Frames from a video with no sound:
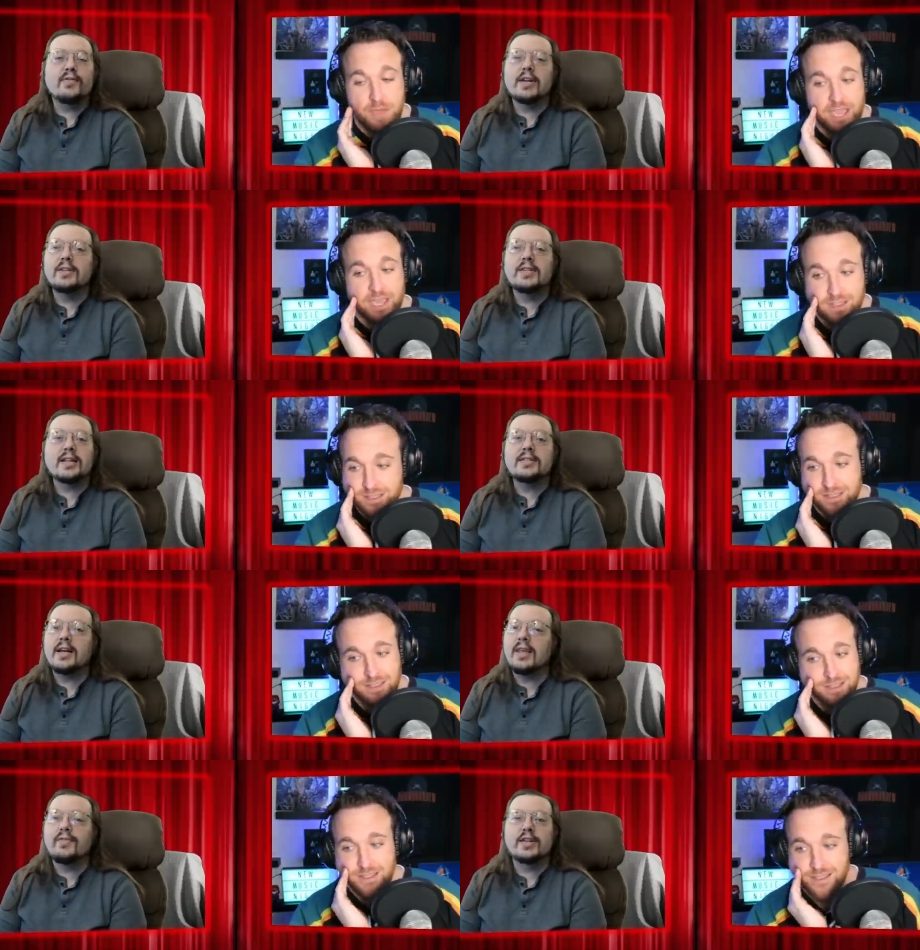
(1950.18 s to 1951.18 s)
Speaker 1: not, oh, even a,
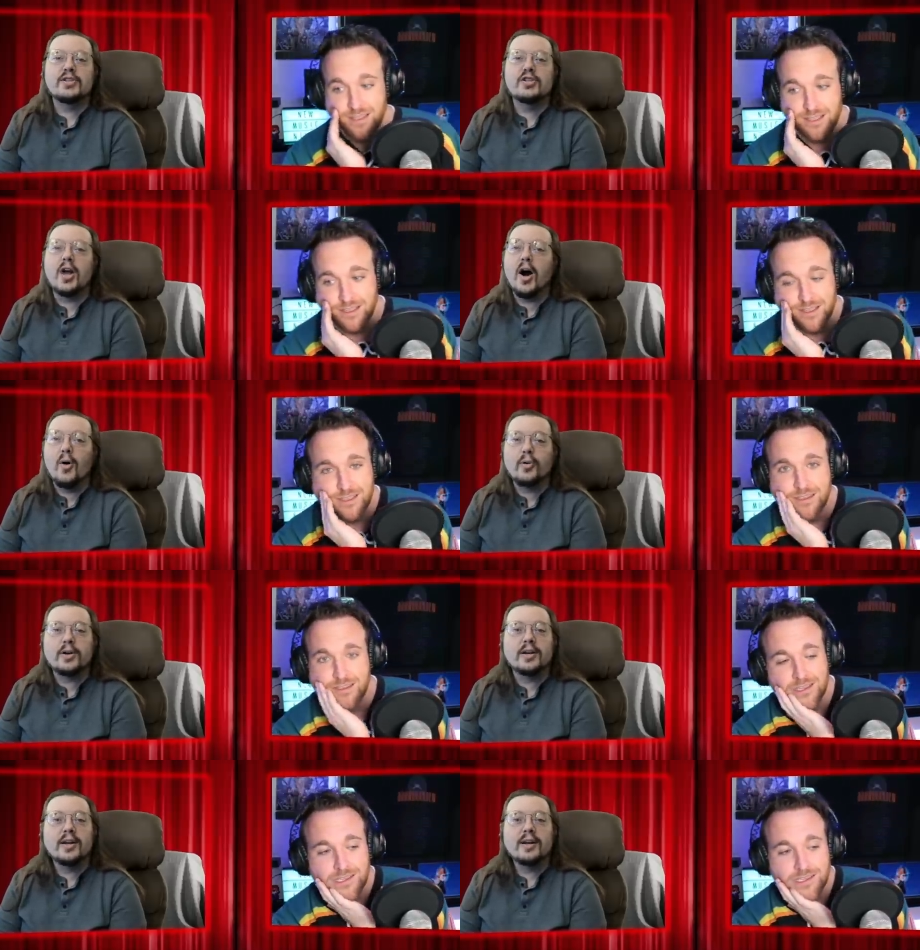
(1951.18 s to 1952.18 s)
that's not even a
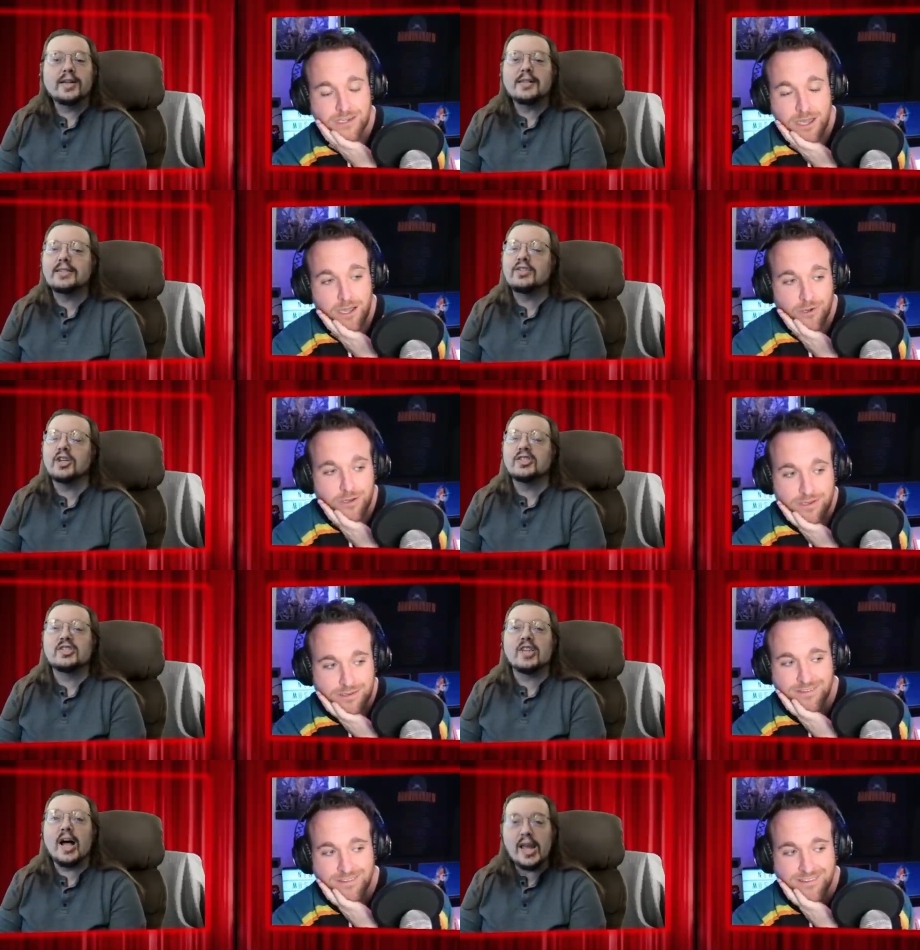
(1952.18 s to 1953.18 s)
joke. That's no. just